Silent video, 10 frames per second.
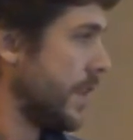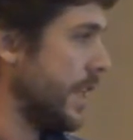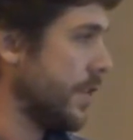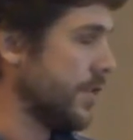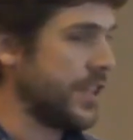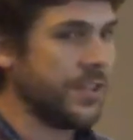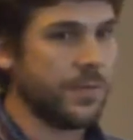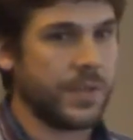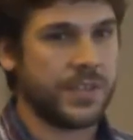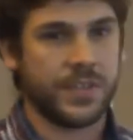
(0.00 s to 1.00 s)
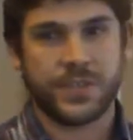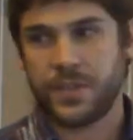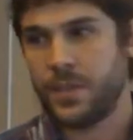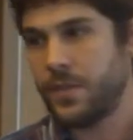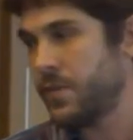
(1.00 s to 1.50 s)
eCognition, which is
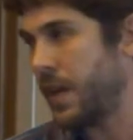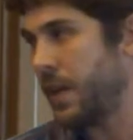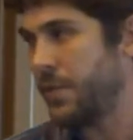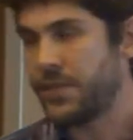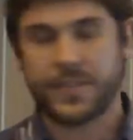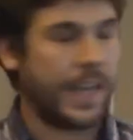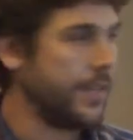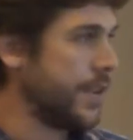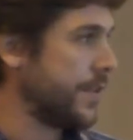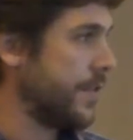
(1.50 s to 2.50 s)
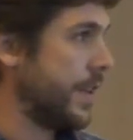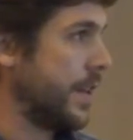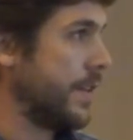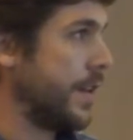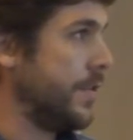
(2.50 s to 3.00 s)
the kind of standard
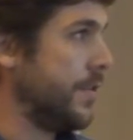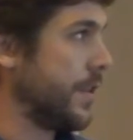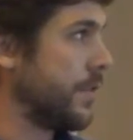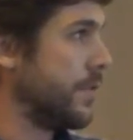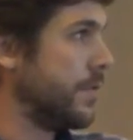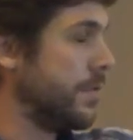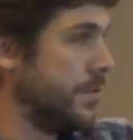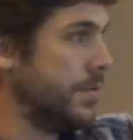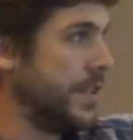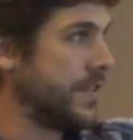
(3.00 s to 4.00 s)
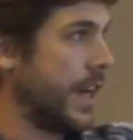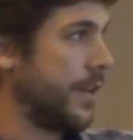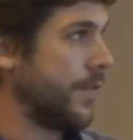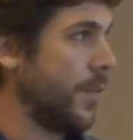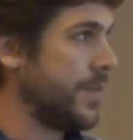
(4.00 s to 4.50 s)
that they're using to do this kind
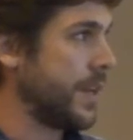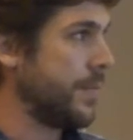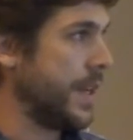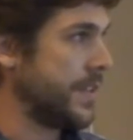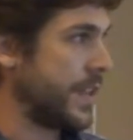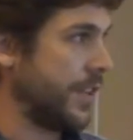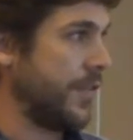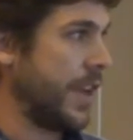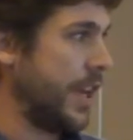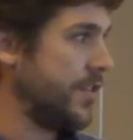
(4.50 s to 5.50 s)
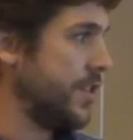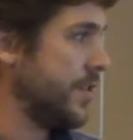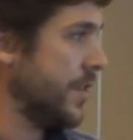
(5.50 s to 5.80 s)
of object-based classification,